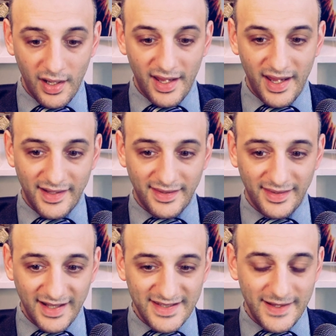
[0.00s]
in
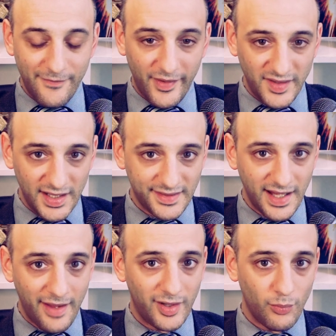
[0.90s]

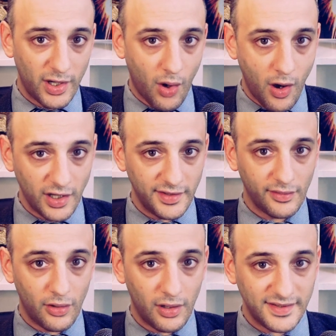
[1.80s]
1957 when
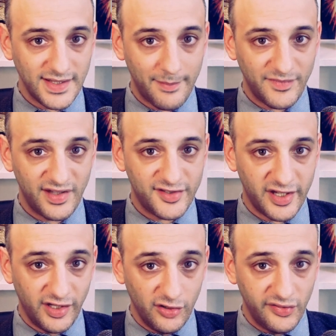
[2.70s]
Arkansas attempted to
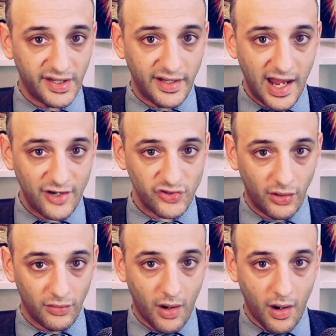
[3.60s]
use the
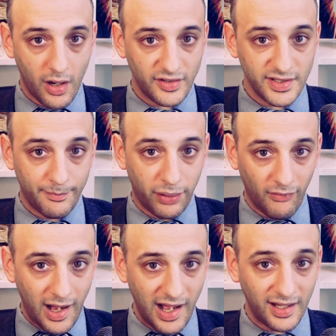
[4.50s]
National Guard to
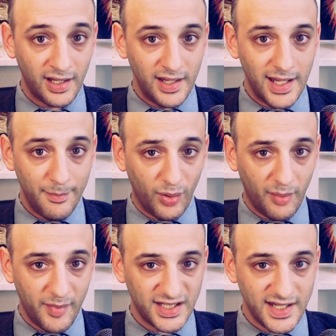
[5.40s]
block
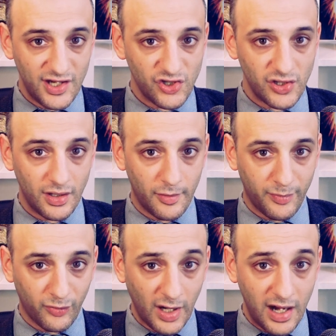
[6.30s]
implementation of
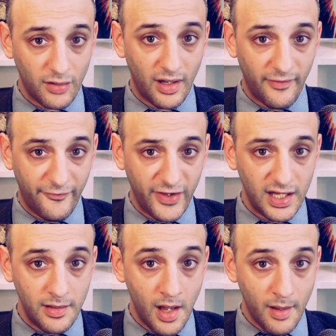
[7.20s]
Brown
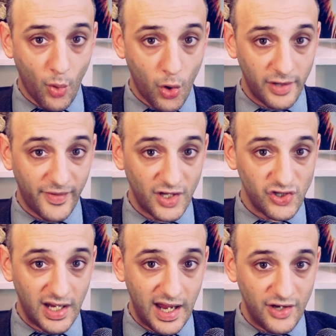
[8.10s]
v. Board of
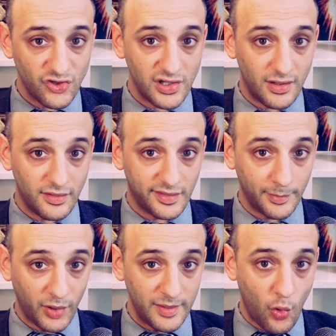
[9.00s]
Education
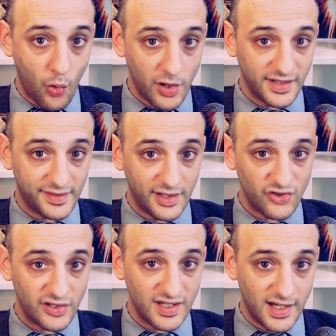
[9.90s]
Supreme Court
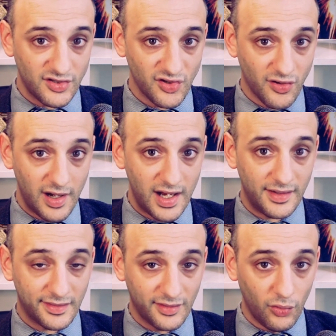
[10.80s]
decision to integrate
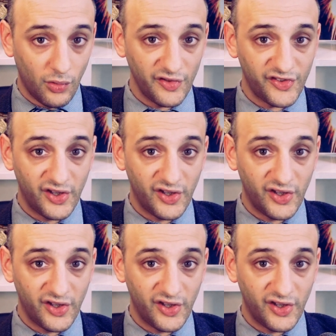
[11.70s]
schools.